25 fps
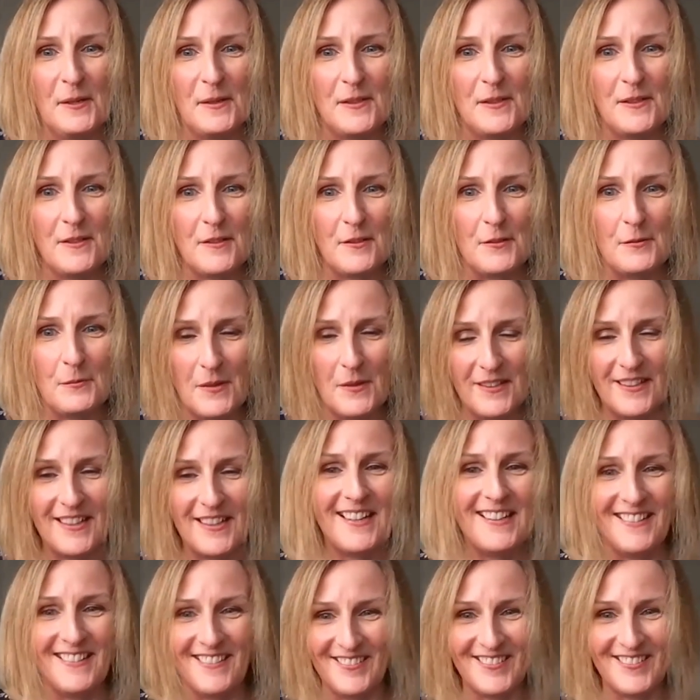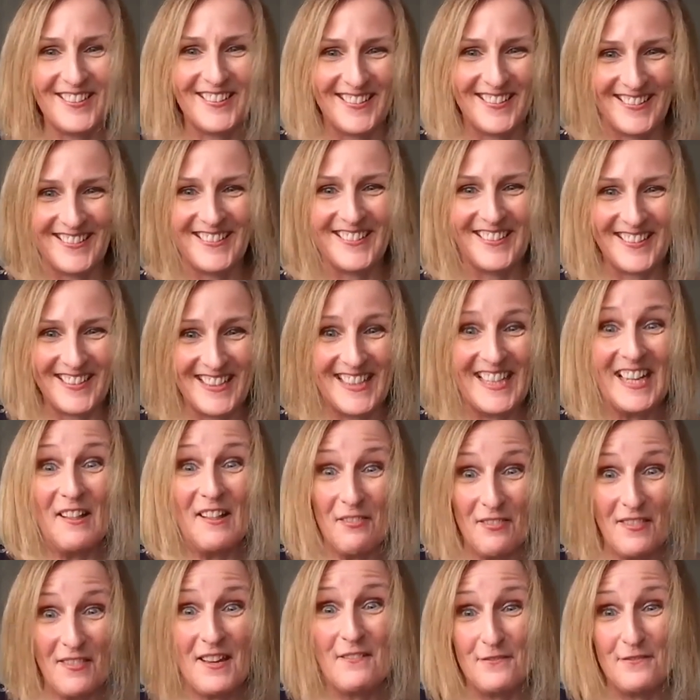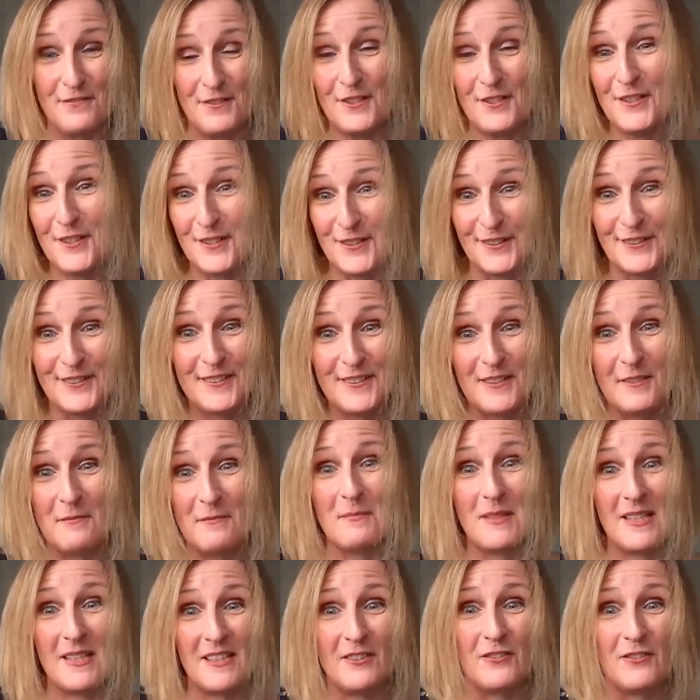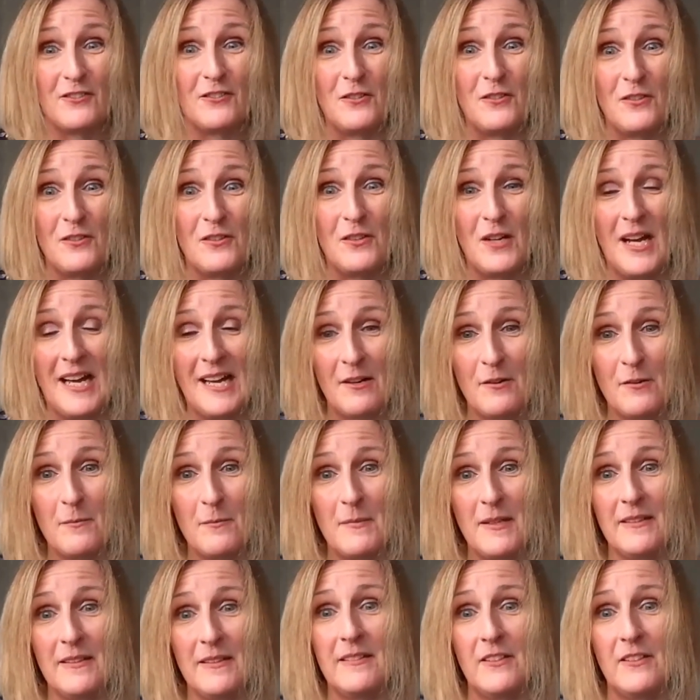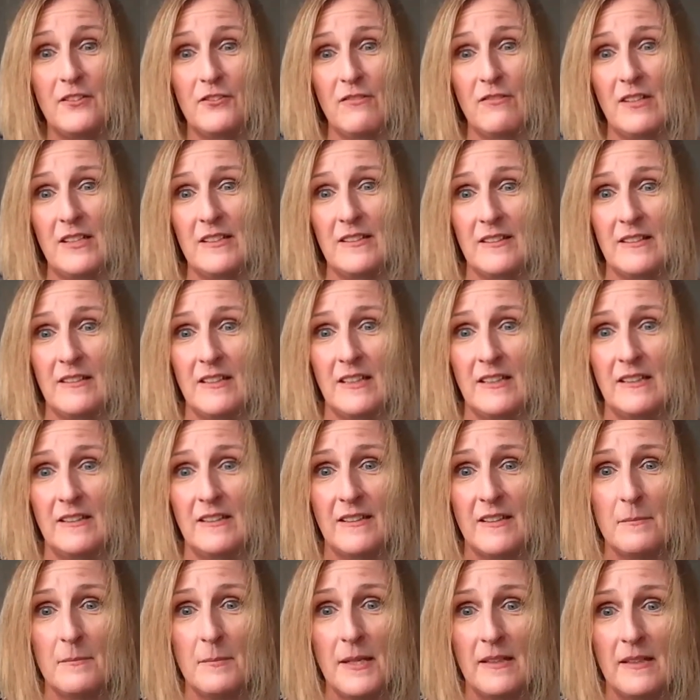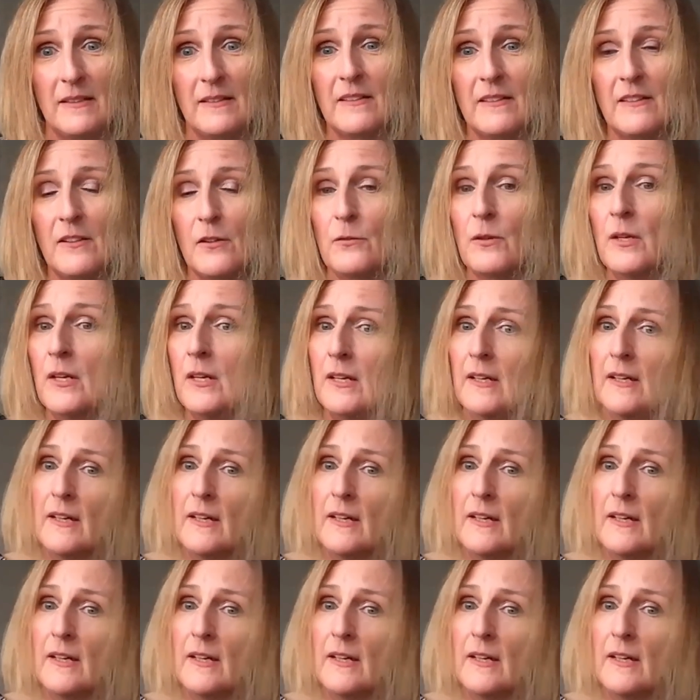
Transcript: again, just get there first and make sure that our message resonates the best? So